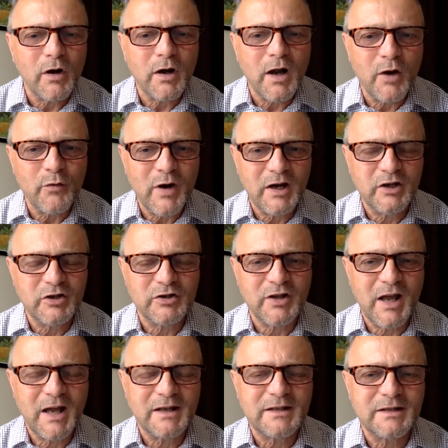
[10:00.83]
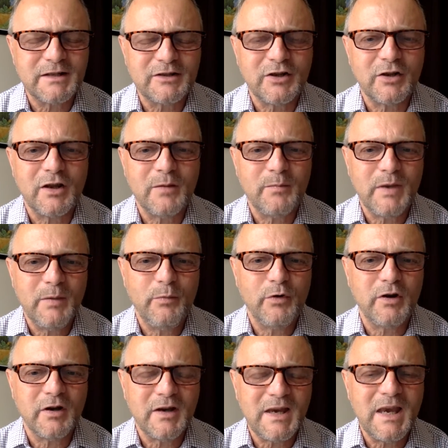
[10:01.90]
arrange that so that people
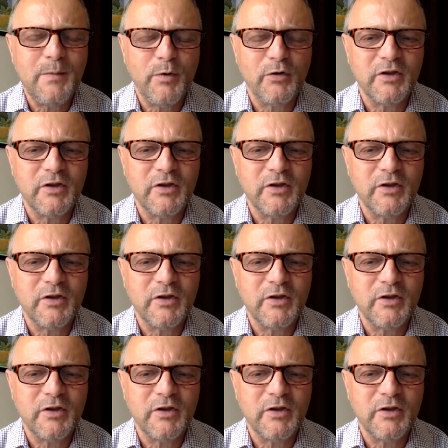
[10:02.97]
can keep